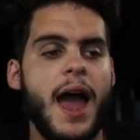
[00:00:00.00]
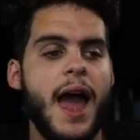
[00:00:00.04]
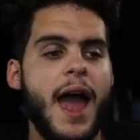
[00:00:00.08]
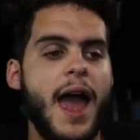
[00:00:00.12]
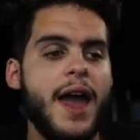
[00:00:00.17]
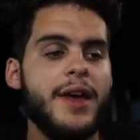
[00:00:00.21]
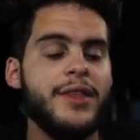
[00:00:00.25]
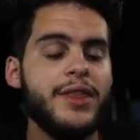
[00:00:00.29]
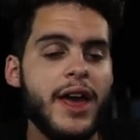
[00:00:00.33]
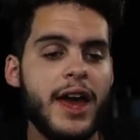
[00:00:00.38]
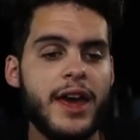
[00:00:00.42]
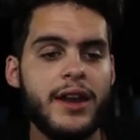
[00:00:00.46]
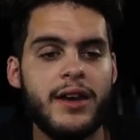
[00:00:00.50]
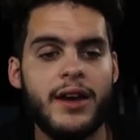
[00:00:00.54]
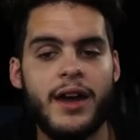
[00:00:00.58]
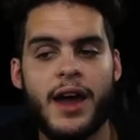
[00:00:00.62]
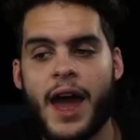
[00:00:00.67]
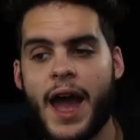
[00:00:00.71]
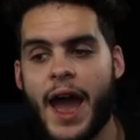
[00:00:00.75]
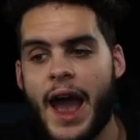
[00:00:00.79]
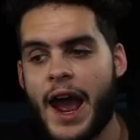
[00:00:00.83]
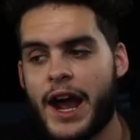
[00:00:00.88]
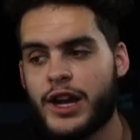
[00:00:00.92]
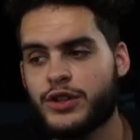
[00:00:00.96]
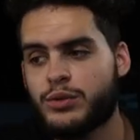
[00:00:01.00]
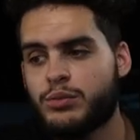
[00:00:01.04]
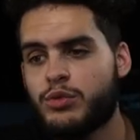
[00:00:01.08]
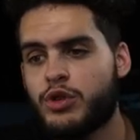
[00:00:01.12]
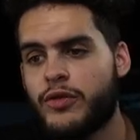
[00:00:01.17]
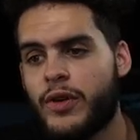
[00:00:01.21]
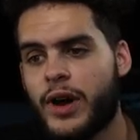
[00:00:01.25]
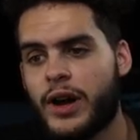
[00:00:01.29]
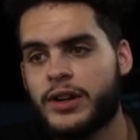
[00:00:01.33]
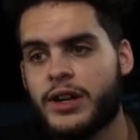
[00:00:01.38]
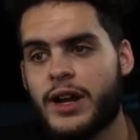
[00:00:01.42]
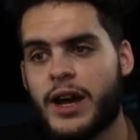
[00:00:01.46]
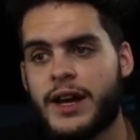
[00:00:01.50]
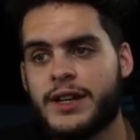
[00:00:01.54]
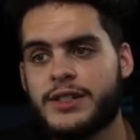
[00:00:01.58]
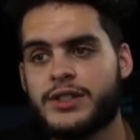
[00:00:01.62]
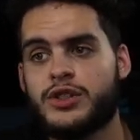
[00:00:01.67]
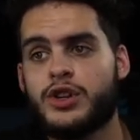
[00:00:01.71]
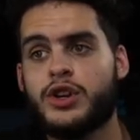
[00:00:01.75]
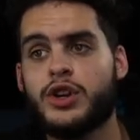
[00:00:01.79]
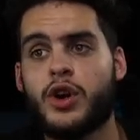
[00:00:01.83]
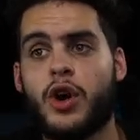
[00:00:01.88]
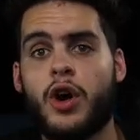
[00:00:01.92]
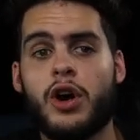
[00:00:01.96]
And then as you move on, guys,
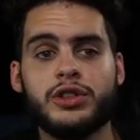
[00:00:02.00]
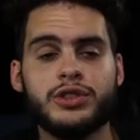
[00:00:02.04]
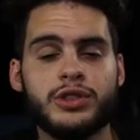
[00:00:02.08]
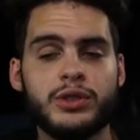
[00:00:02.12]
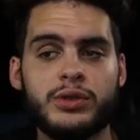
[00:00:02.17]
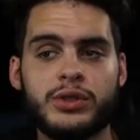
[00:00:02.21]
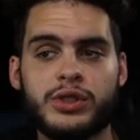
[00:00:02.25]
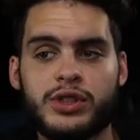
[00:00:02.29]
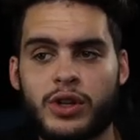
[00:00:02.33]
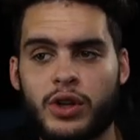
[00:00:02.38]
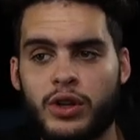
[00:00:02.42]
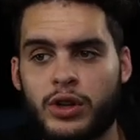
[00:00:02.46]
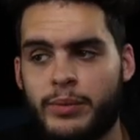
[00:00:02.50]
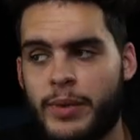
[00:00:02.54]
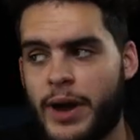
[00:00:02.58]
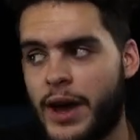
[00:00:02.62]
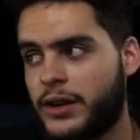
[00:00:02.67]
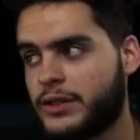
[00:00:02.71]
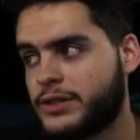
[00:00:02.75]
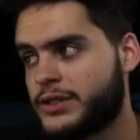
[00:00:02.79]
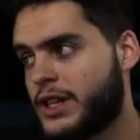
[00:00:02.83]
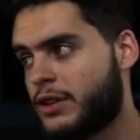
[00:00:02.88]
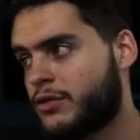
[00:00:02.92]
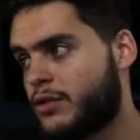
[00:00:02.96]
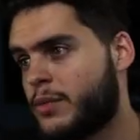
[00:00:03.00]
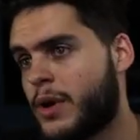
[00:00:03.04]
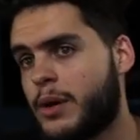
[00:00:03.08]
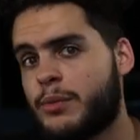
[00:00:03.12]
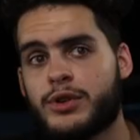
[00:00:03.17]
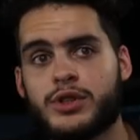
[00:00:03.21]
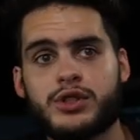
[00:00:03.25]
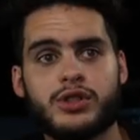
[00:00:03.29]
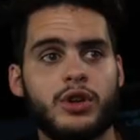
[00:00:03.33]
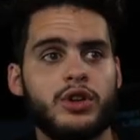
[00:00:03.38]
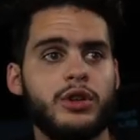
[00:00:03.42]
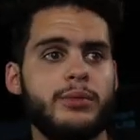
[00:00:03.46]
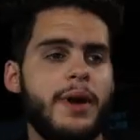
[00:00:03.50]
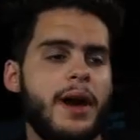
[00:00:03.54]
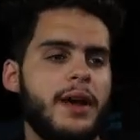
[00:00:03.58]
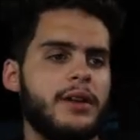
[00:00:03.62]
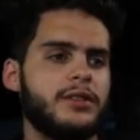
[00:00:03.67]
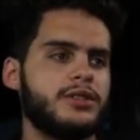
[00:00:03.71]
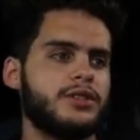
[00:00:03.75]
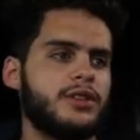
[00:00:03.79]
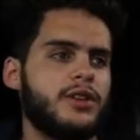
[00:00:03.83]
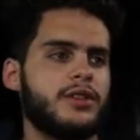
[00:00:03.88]
you can also do solo battles. Now, remember, solo battles is